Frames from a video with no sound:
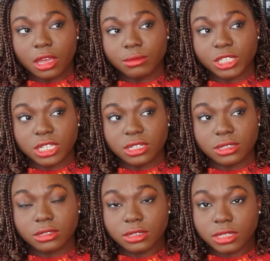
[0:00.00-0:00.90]

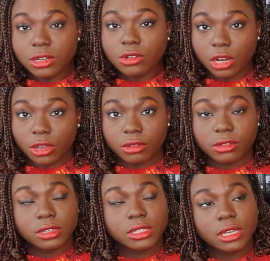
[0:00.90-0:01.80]
she's still
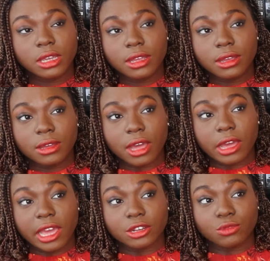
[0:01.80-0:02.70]
clothed,
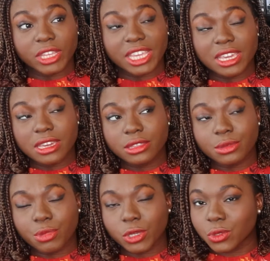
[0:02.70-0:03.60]
and we hear the
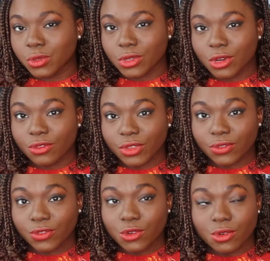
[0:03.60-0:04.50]
bottles all over the
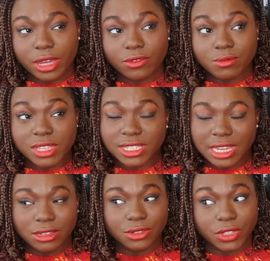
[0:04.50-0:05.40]
floor, and from the
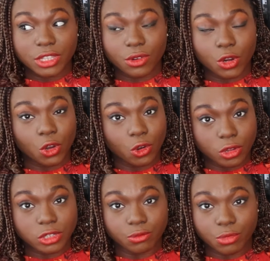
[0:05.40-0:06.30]
sound of it, there are a
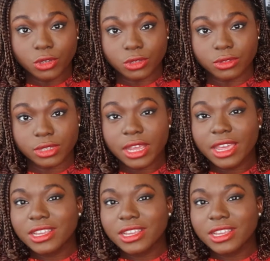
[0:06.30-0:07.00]
lot of bottles.